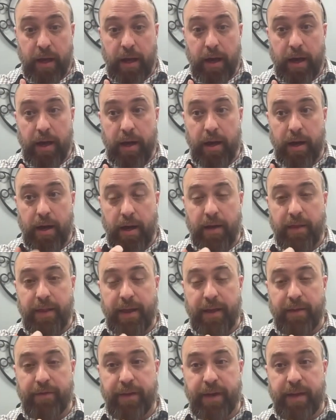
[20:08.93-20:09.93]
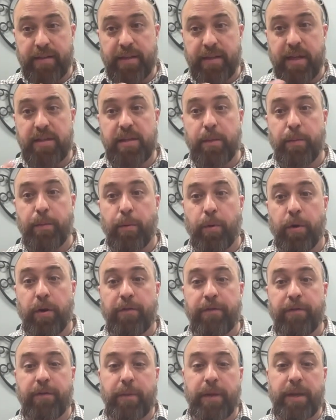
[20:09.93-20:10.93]
on that face, it's
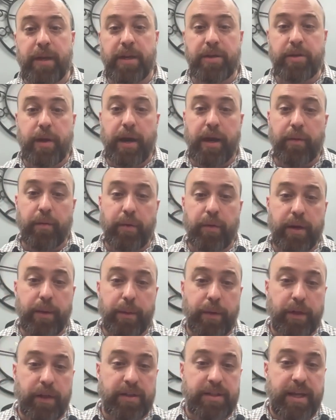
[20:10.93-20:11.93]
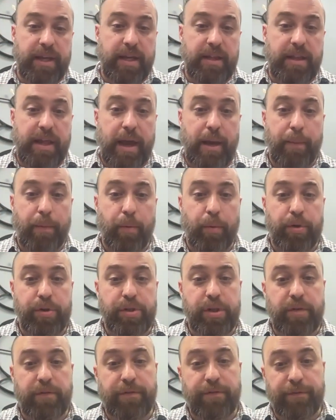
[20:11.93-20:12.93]
important for me to try and rehabilitate that
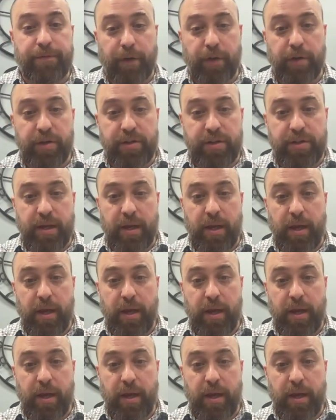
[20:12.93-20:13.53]
portion first